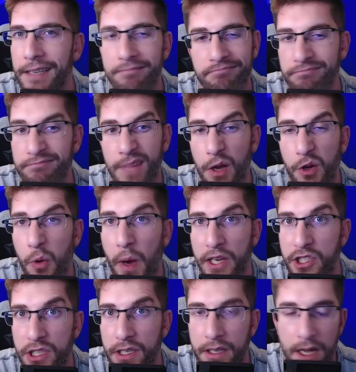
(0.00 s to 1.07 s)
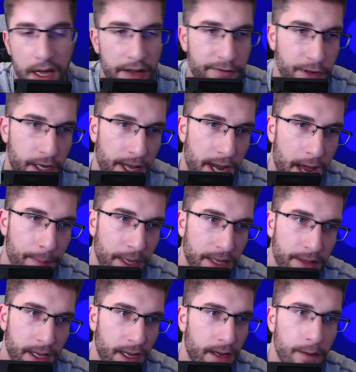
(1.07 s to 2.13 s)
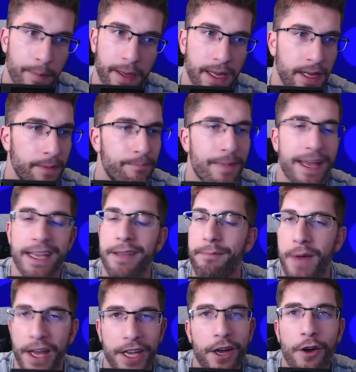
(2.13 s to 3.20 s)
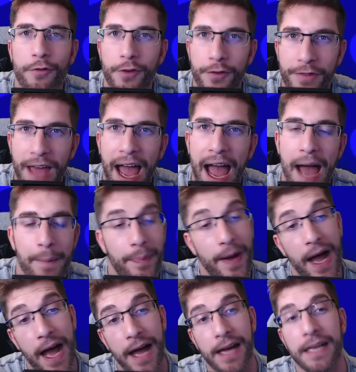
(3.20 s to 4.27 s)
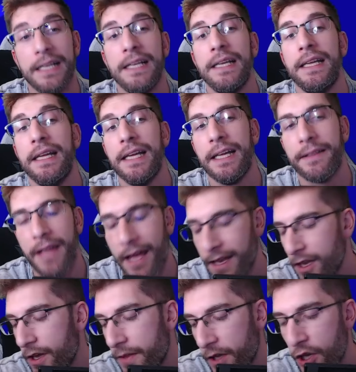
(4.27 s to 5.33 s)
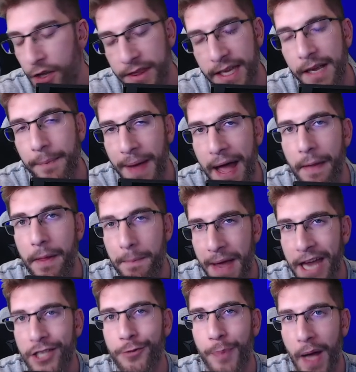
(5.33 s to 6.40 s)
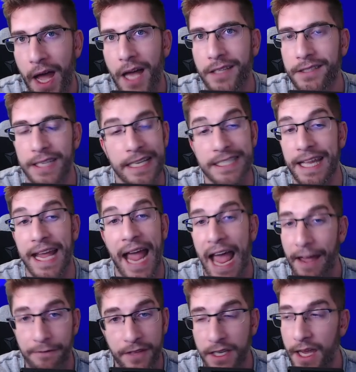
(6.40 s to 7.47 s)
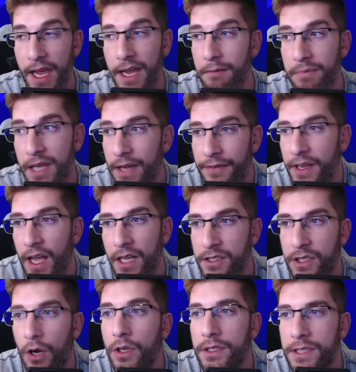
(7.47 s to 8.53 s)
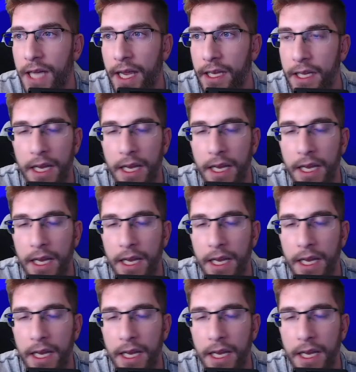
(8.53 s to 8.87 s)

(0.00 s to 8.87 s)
No question for Konami. They're going to be making money off of that. But look, the good thing about the Match Pass is they have to keep giving us content.